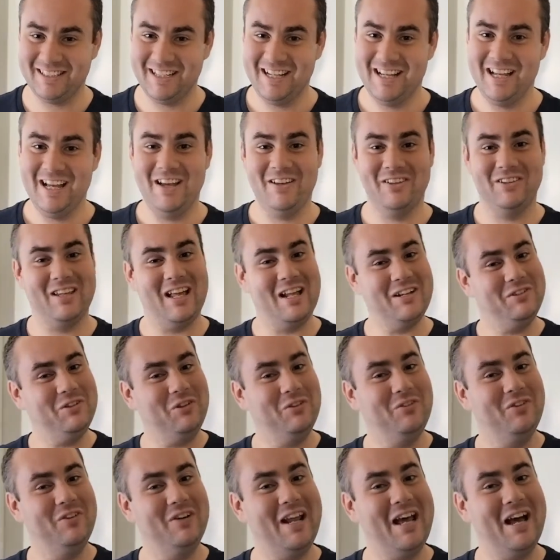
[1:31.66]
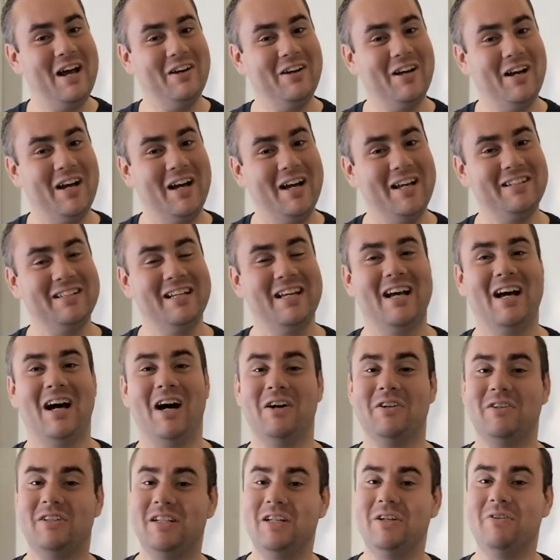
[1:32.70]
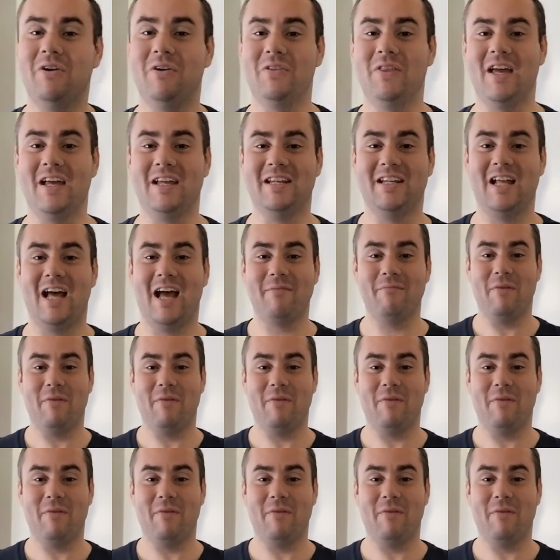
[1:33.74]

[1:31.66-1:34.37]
That's all for now, guys. I'll see you all next time.